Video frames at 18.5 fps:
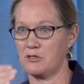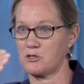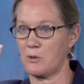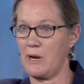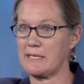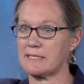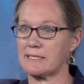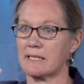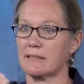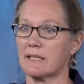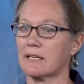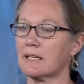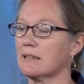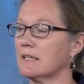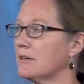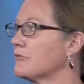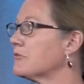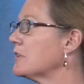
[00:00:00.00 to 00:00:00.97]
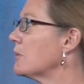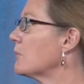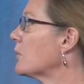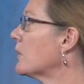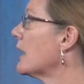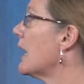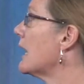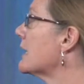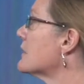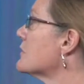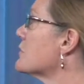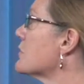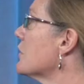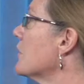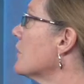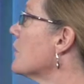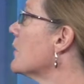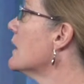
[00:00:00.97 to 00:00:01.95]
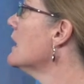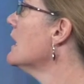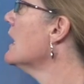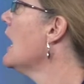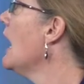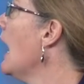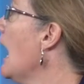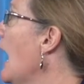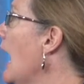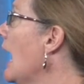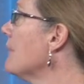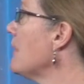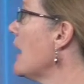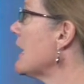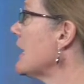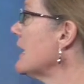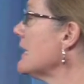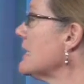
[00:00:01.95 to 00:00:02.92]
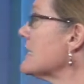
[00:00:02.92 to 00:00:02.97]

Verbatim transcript: addressing the cliff that we're headed to. Um, and it